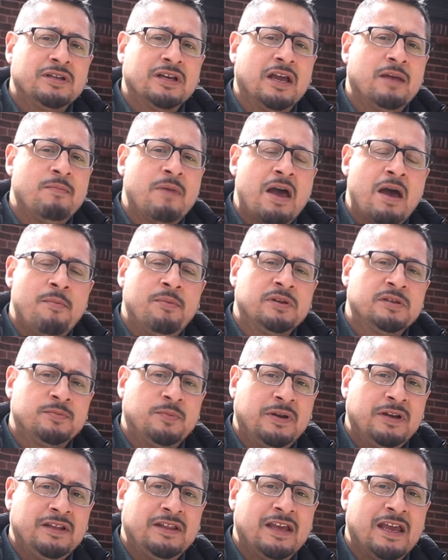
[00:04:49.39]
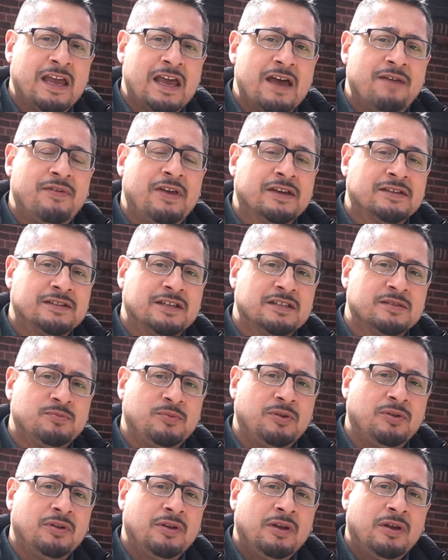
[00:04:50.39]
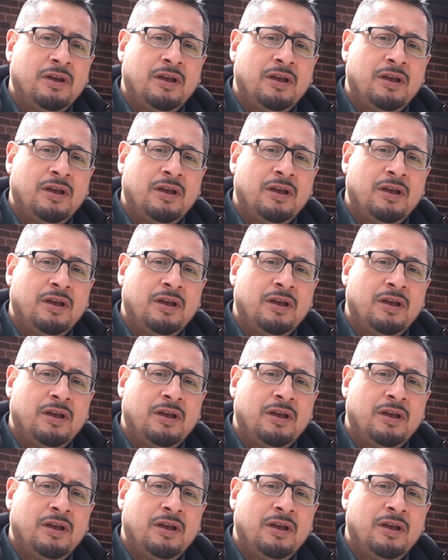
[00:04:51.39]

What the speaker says: in time how much money they have accessible